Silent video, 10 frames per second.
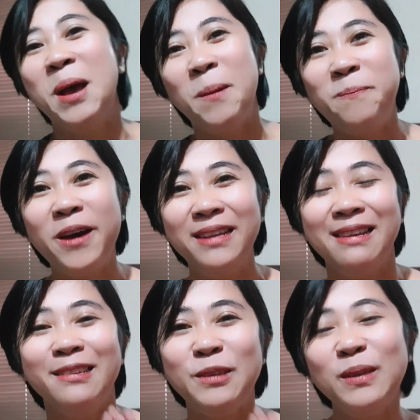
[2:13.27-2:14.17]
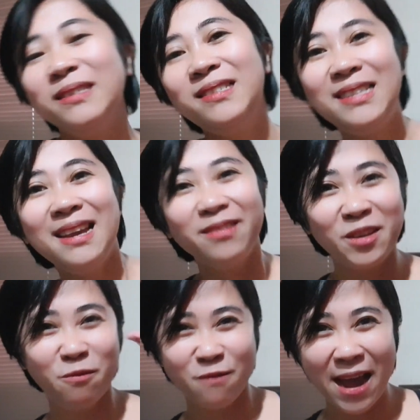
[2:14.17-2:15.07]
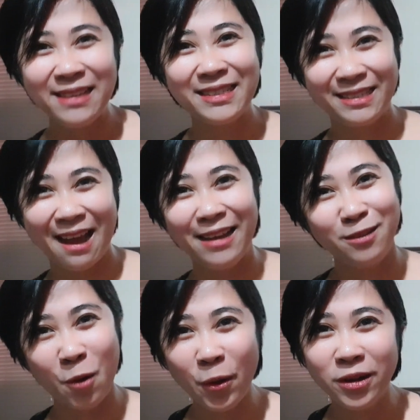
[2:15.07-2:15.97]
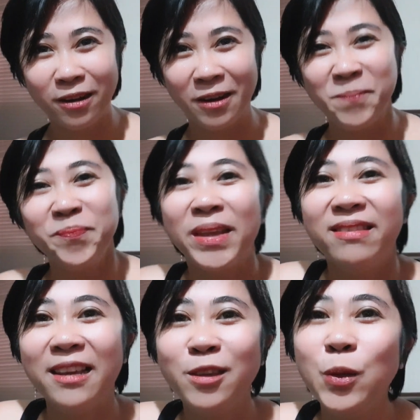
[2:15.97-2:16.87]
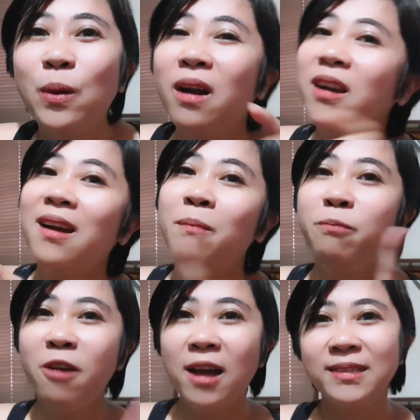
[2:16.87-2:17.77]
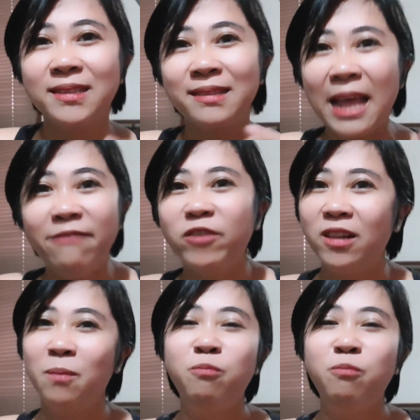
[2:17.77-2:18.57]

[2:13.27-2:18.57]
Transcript: but you can see at the right side corner that you are a bronze level.